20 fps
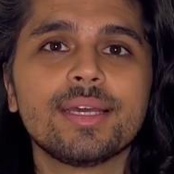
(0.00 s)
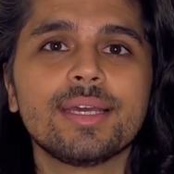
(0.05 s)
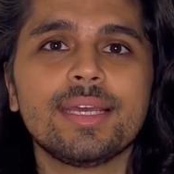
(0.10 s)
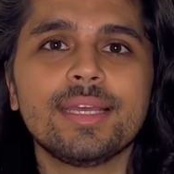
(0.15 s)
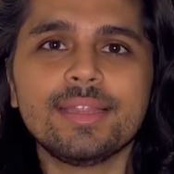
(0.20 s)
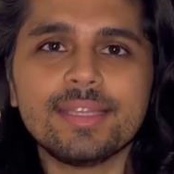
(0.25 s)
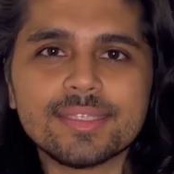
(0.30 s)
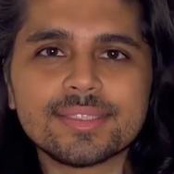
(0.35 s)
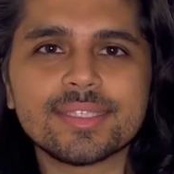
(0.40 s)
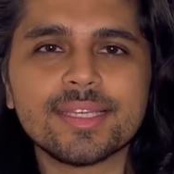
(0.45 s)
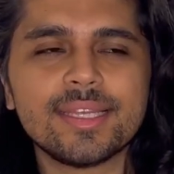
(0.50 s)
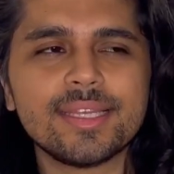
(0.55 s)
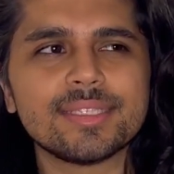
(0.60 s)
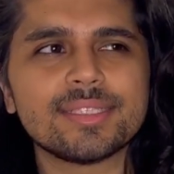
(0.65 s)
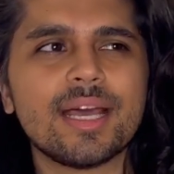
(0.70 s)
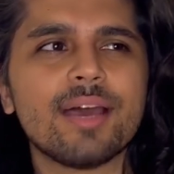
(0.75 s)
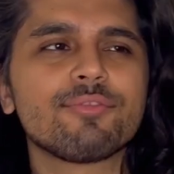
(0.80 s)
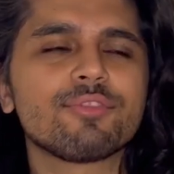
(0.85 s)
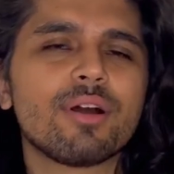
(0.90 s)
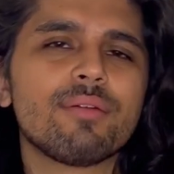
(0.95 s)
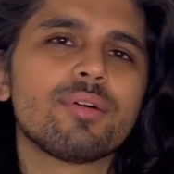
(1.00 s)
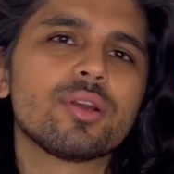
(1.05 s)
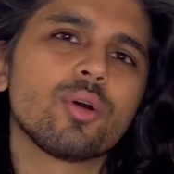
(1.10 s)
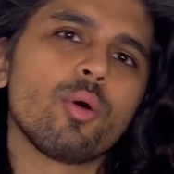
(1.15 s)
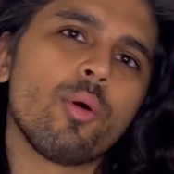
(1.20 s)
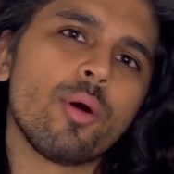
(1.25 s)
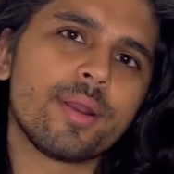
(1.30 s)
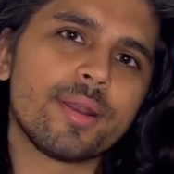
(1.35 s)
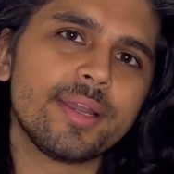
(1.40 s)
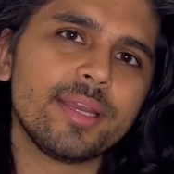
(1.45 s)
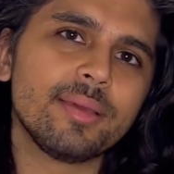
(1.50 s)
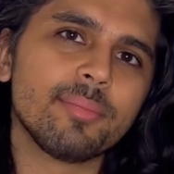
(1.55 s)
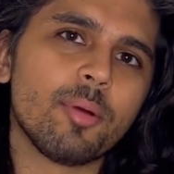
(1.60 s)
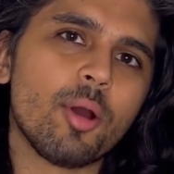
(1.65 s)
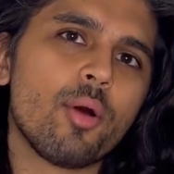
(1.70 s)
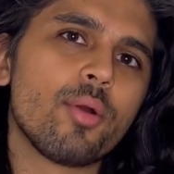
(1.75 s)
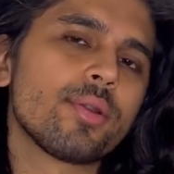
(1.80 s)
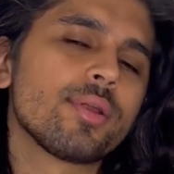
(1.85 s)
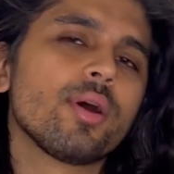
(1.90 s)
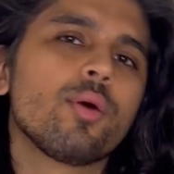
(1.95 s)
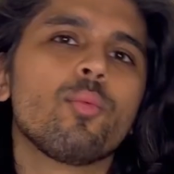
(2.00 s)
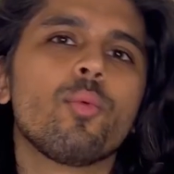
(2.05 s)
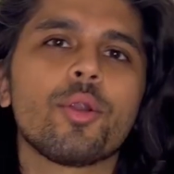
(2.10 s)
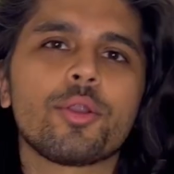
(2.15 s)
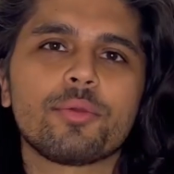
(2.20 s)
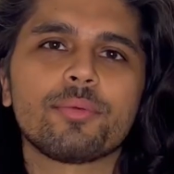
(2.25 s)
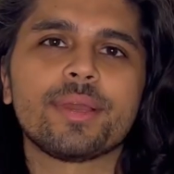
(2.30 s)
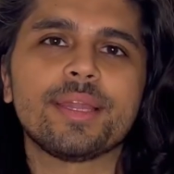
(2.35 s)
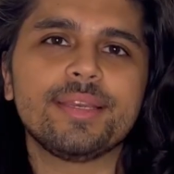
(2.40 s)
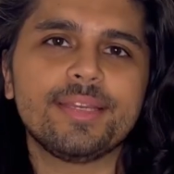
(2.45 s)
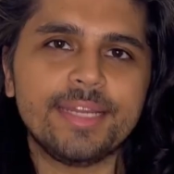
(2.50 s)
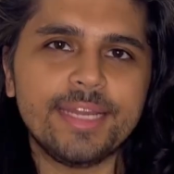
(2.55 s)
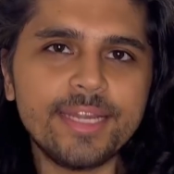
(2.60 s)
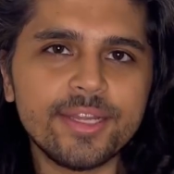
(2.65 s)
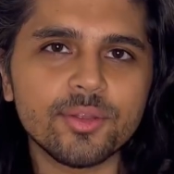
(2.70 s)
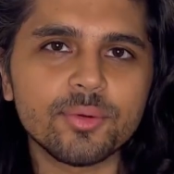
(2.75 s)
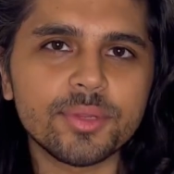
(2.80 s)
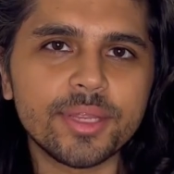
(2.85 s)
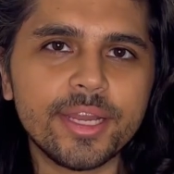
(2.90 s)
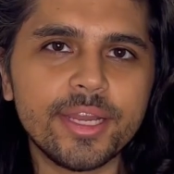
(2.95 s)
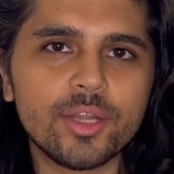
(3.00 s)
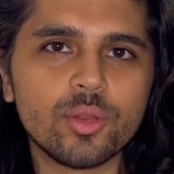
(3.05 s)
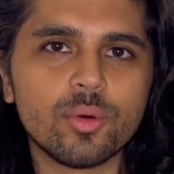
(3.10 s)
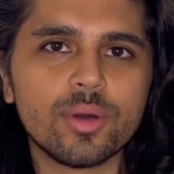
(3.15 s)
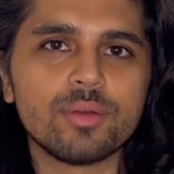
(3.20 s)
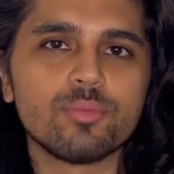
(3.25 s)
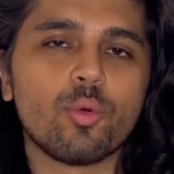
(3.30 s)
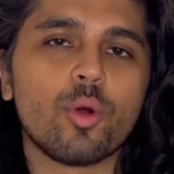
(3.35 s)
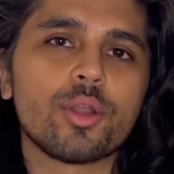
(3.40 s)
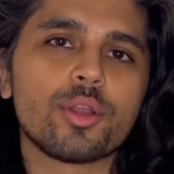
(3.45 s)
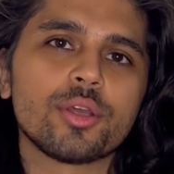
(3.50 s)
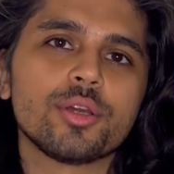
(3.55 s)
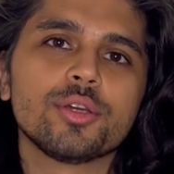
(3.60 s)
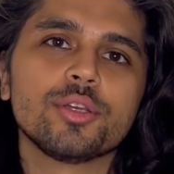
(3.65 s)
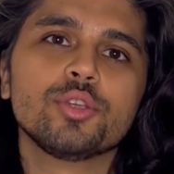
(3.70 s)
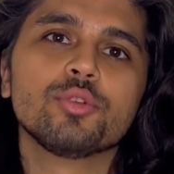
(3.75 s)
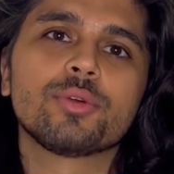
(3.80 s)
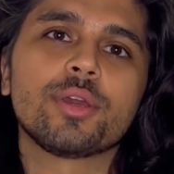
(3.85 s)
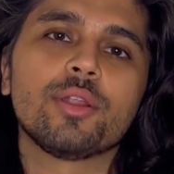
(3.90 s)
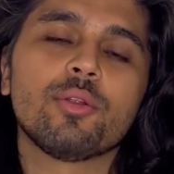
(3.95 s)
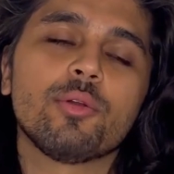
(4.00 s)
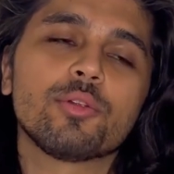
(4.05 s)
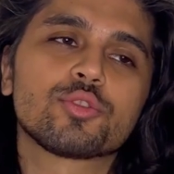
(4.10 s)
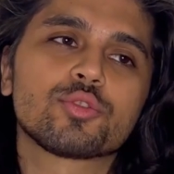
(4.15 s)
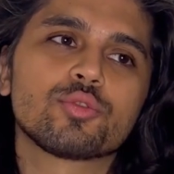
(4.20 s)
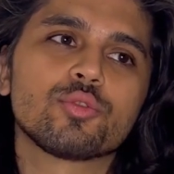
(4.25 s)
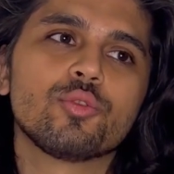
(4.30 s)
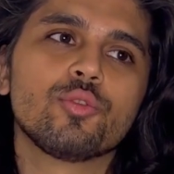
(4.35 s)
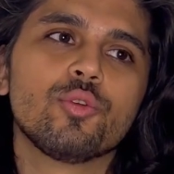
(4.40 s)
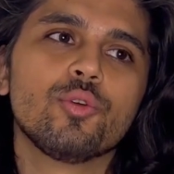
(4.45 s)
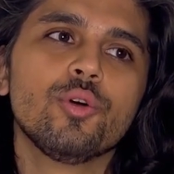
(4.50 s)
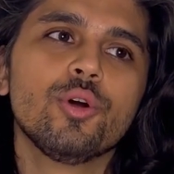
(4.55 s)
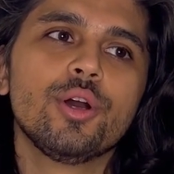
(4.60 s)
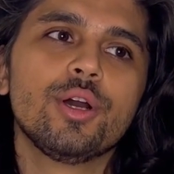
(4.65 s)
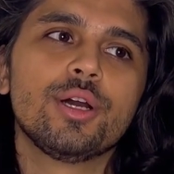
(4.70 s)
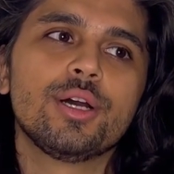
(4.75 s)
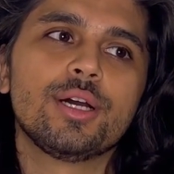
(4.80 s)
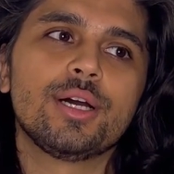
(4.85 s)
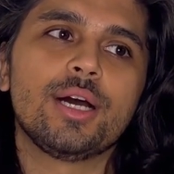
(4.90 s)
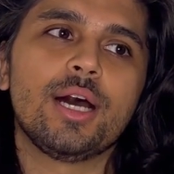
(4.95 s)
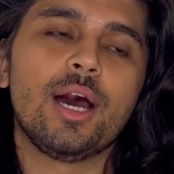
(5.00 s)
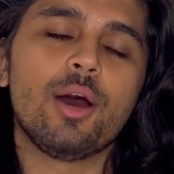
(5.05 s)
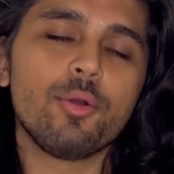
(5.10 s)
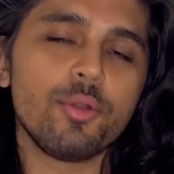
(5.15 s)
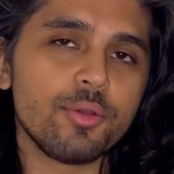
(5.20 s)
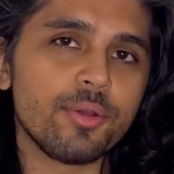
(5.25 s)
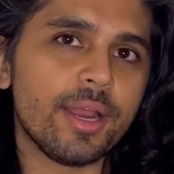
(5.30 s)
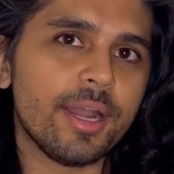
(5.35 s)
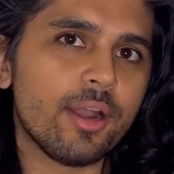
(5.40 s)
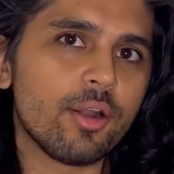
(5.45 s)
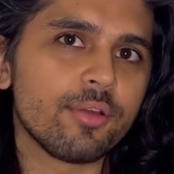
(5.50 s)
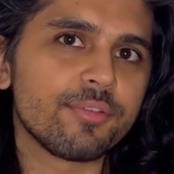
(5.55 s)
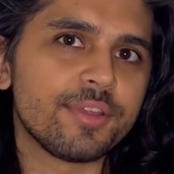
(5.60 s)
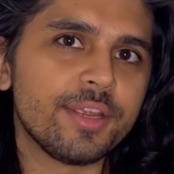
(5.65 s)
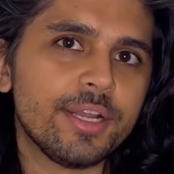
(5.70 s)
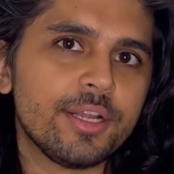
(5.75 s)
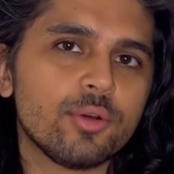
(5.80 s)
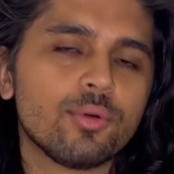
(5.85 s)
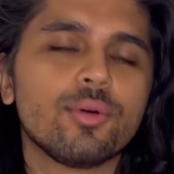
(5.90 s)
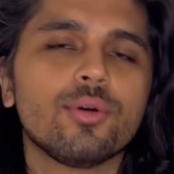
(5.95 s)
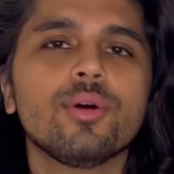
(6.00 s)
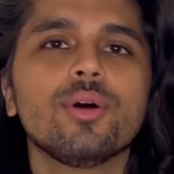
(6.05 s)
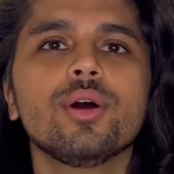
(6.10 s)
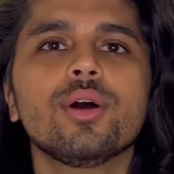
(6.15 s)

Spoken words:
In this series, I have covered already about what you can eat on keto and what you can also, how do you get out of keto,